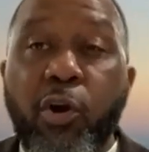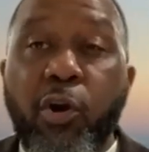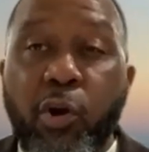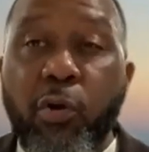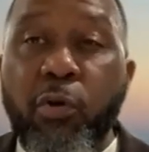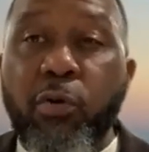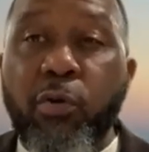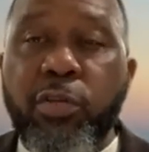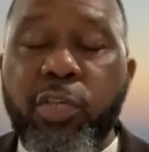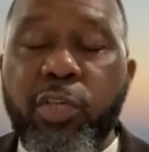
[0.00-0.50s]

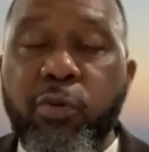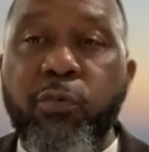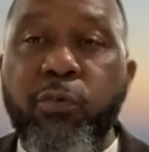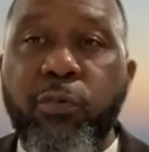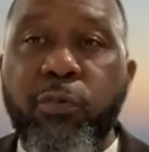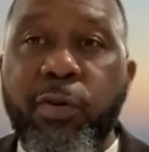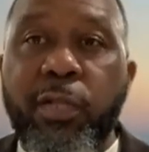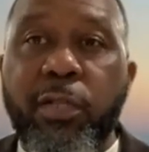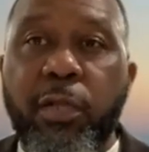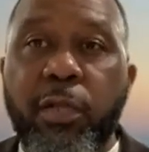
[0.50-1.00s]
who you
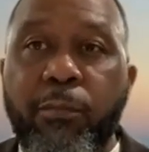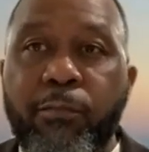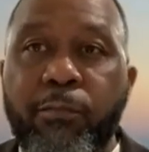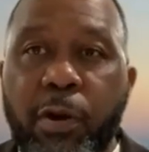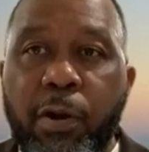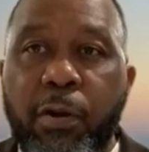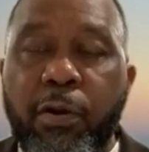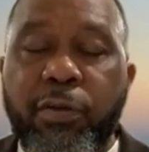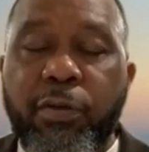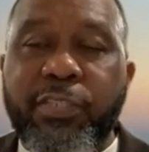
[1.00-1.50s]
will
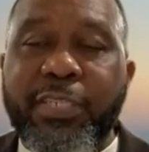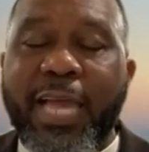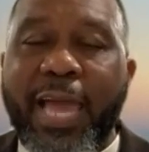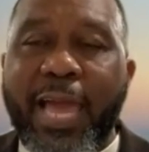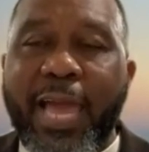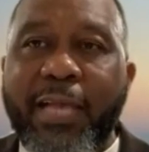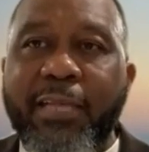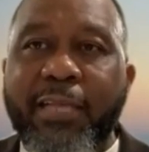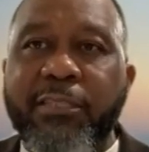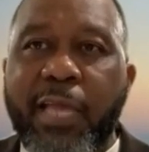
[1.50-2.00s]
emerge
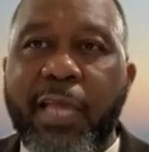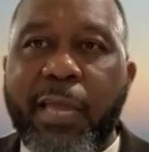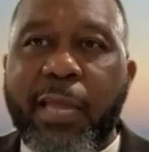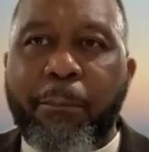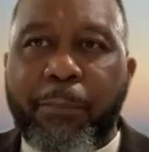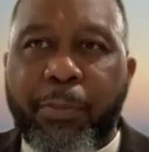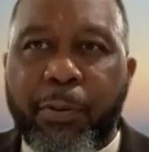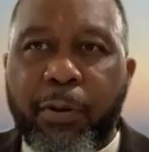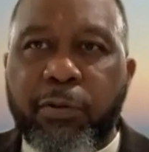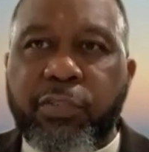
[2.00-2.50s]
as a
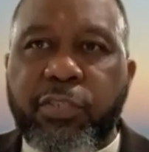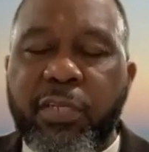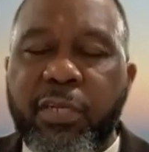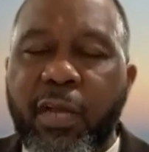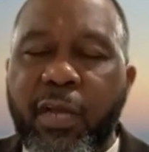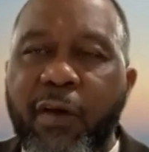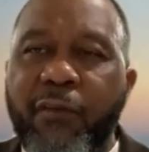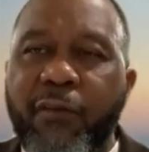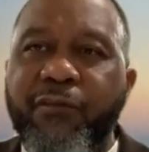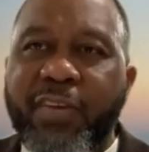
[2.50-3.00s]

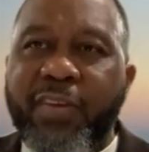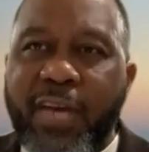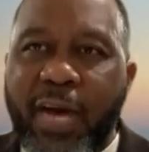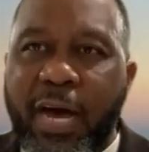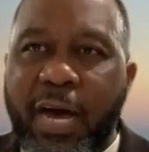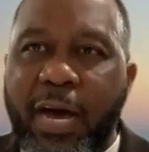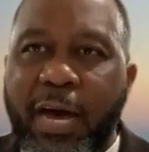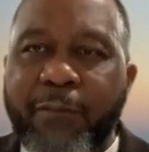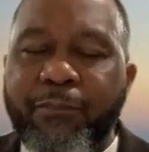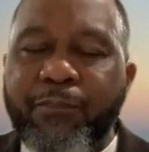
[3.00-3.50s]
person of
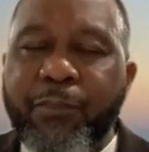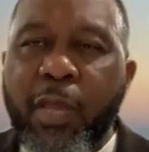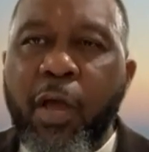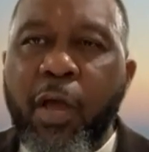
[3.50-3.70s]
God